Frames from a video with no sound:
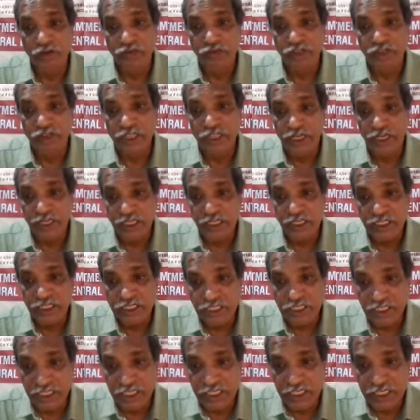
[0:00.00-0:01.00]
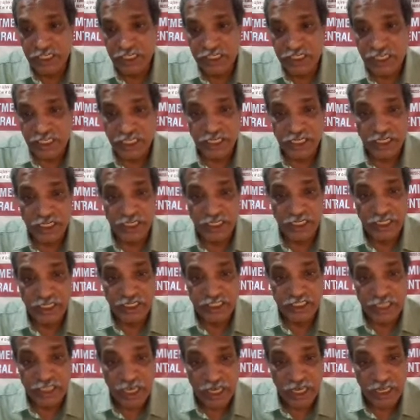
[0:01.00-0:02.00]
with industries
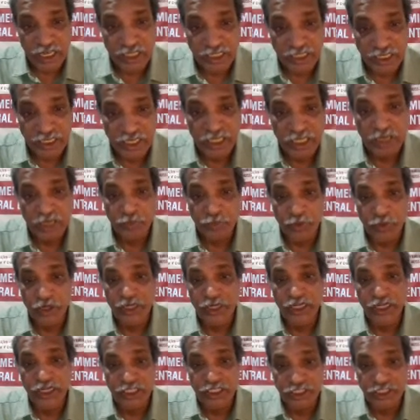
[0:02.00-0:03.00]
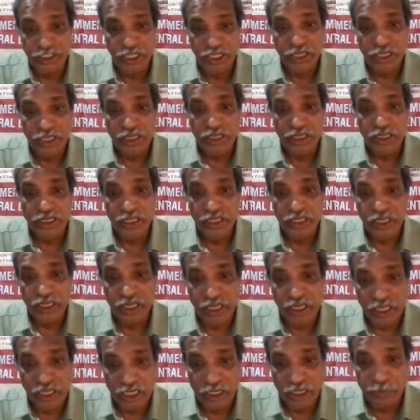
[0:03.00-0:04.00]
desiring protection, they
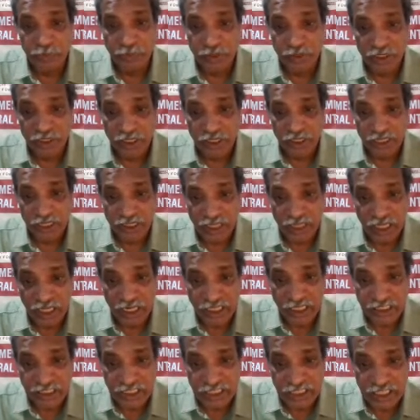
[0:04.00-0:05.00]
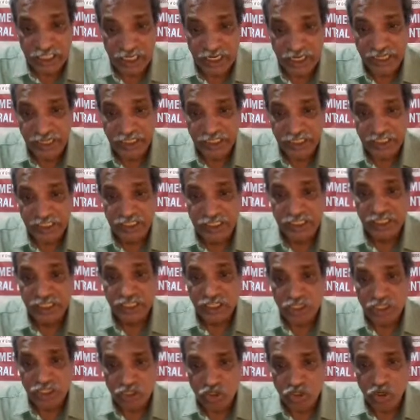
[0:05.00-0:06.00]
corrupt the legislators.
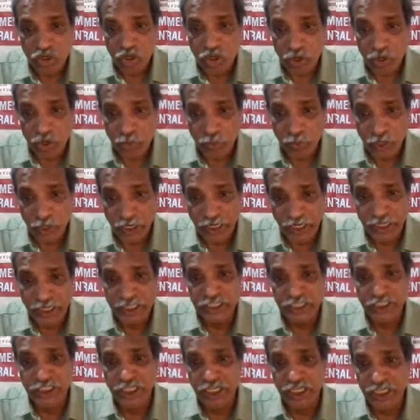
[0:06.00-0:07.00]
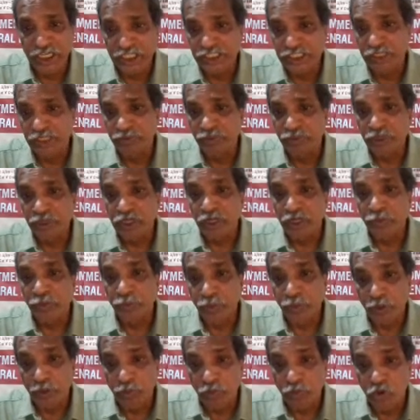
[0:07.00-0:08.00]
So protectionism
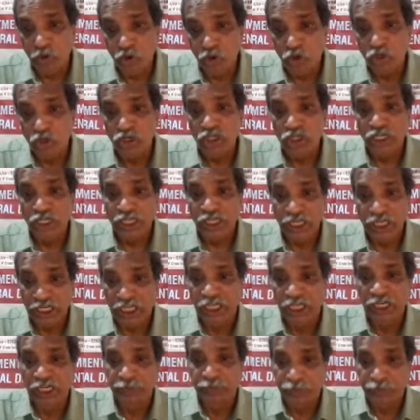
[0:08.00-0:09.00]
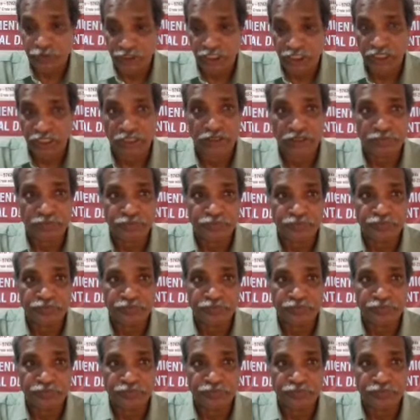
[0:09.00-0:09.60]
promote corruption.